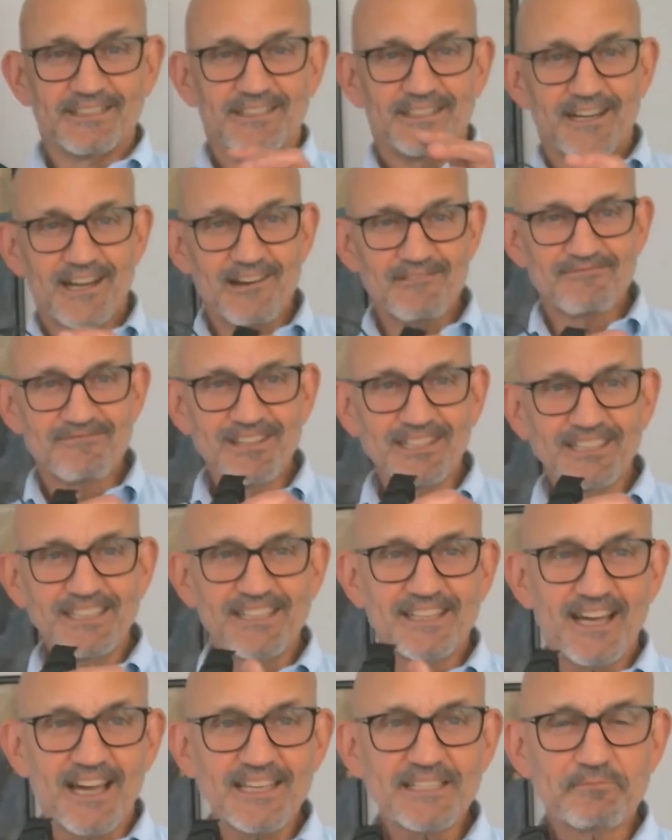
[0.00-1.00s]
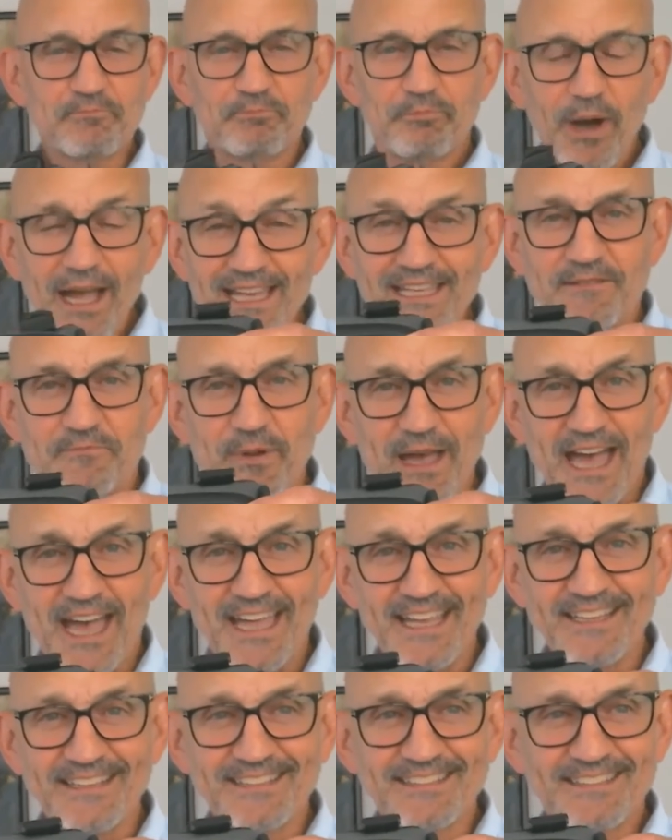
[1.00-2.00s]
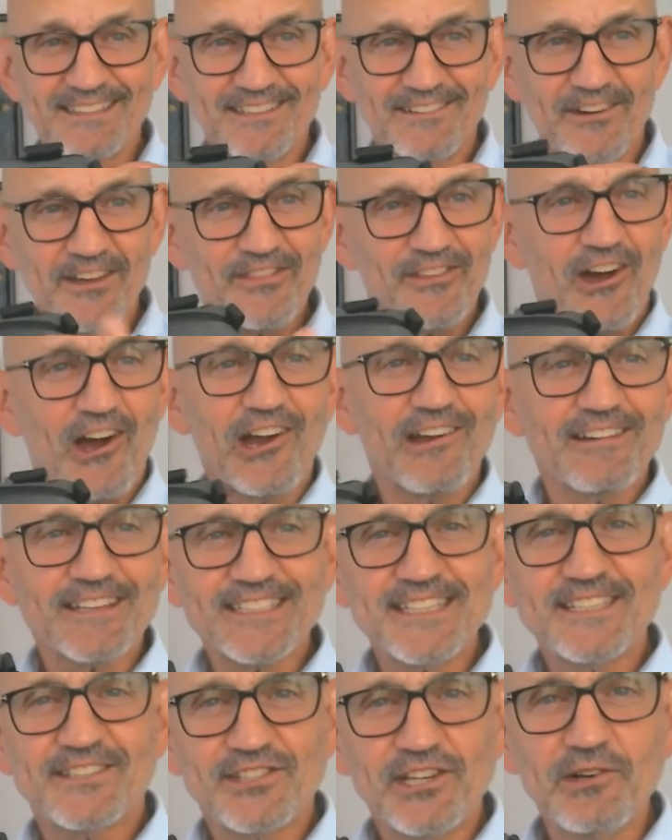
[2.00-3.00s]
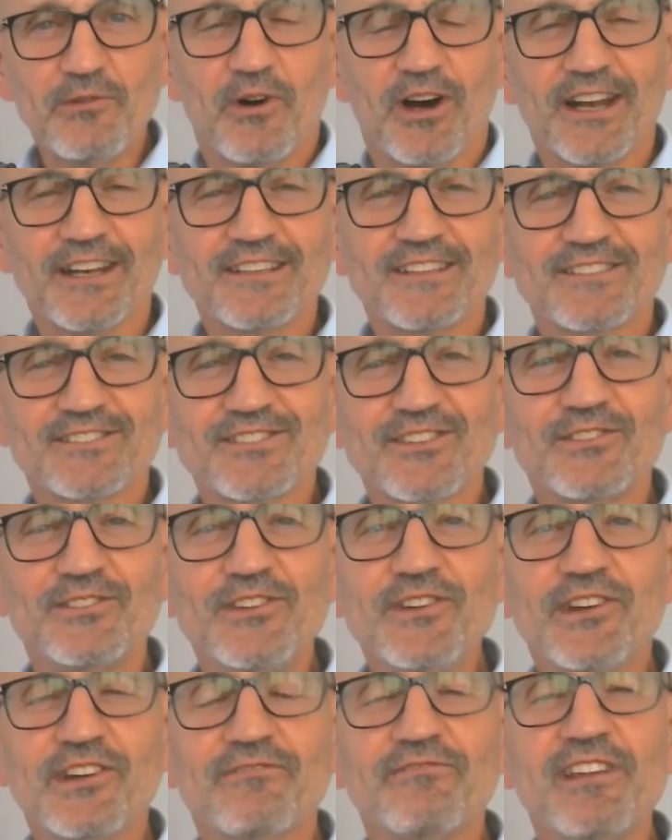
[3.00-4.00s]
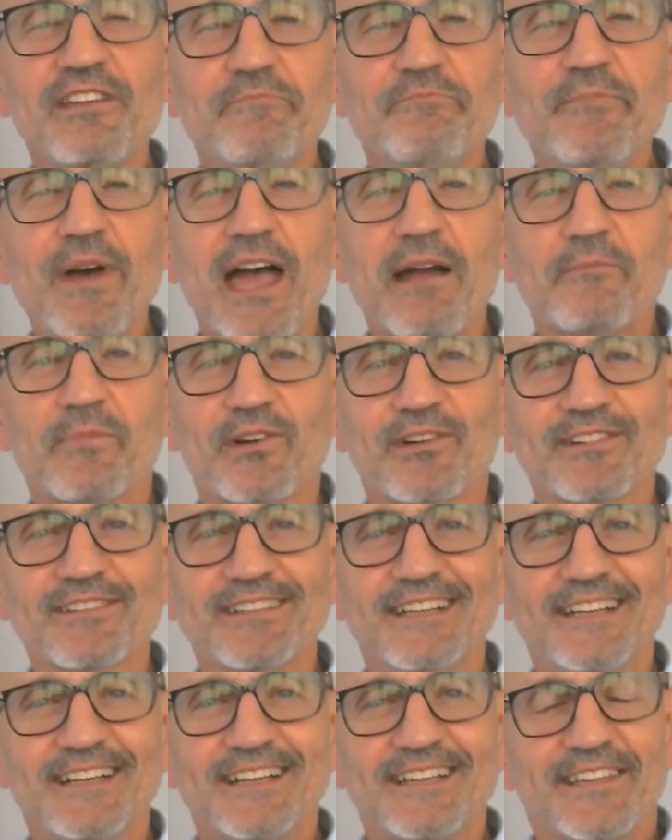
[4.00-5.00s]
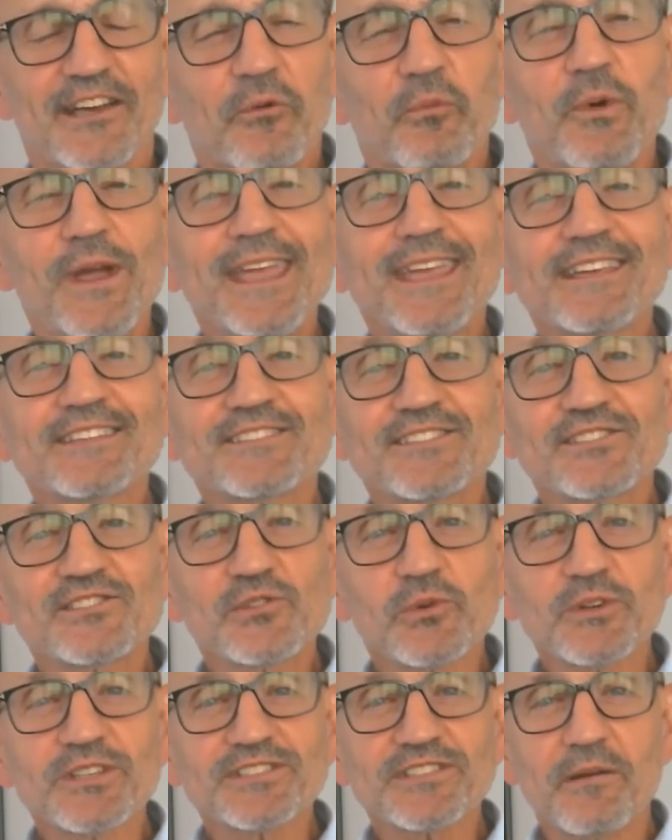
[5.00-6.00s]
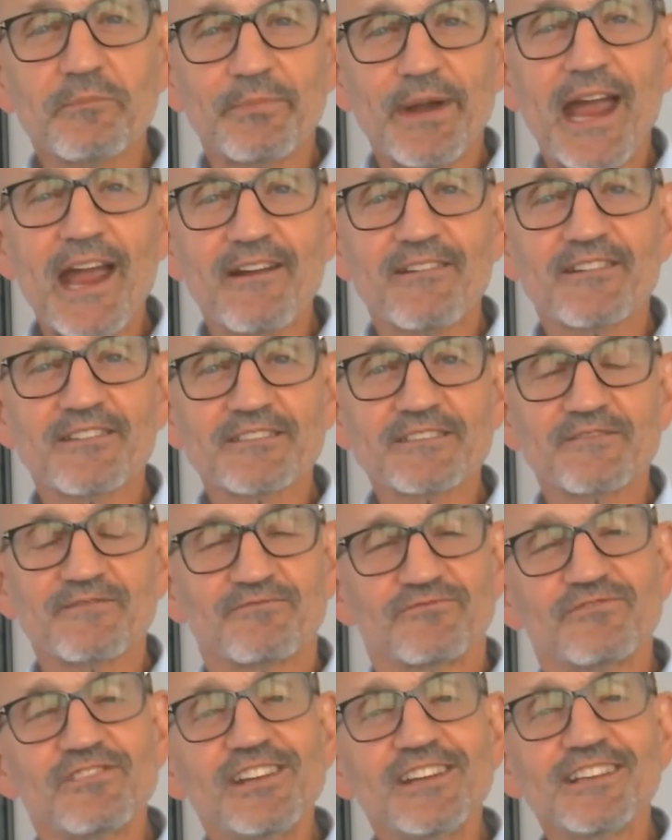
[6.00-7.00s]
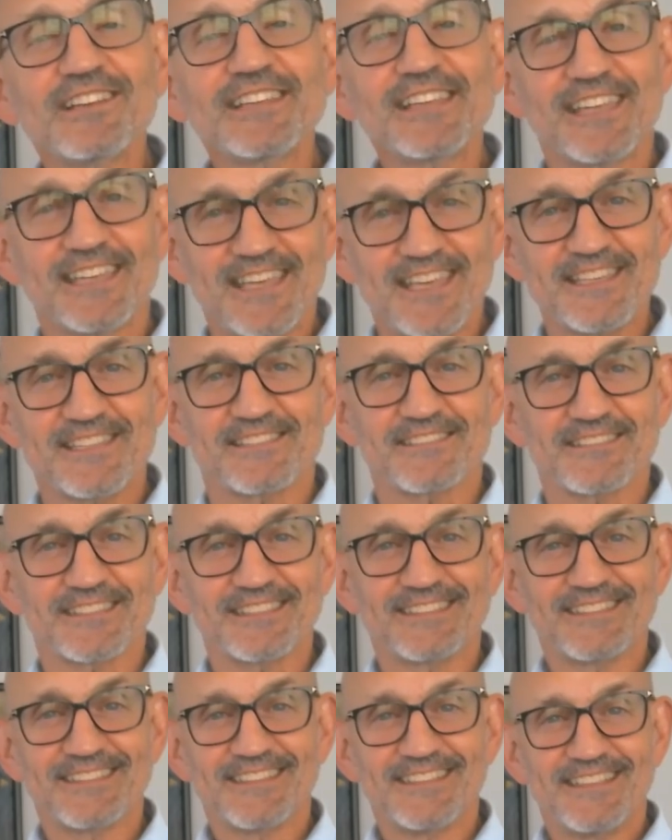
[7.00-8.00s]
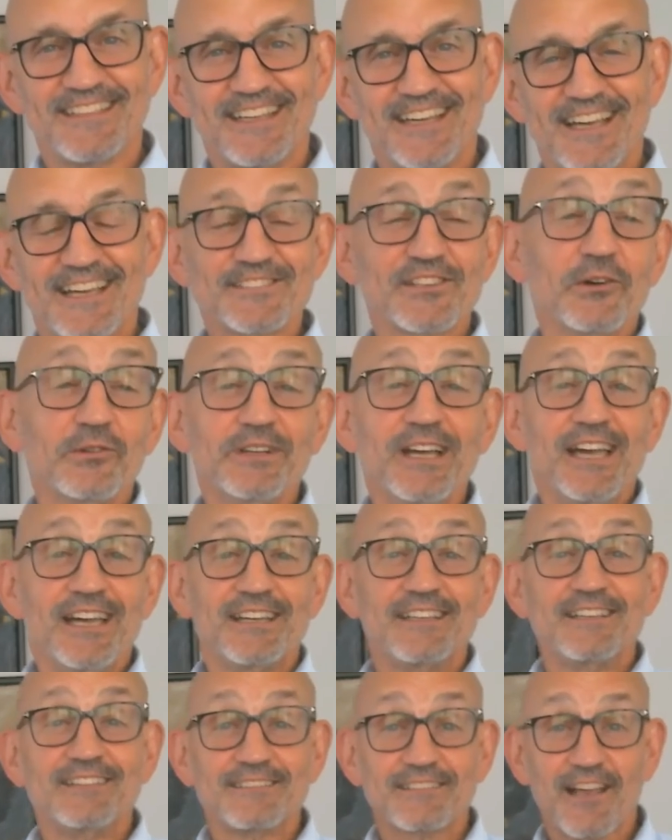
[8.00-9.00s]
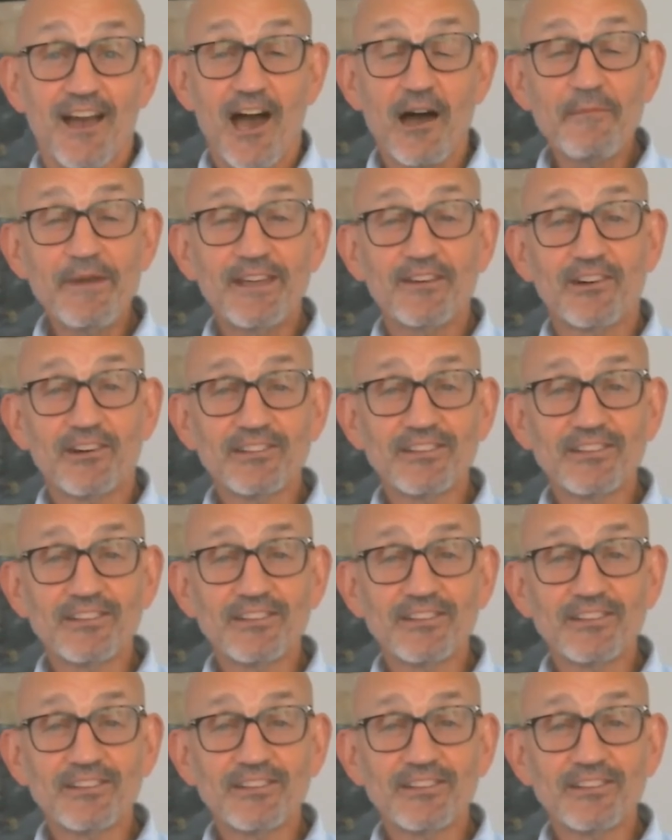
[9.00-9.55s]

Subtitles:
a really nice bike bag with RxE2 on it so you can remember that we can source comparators really easily. So comment on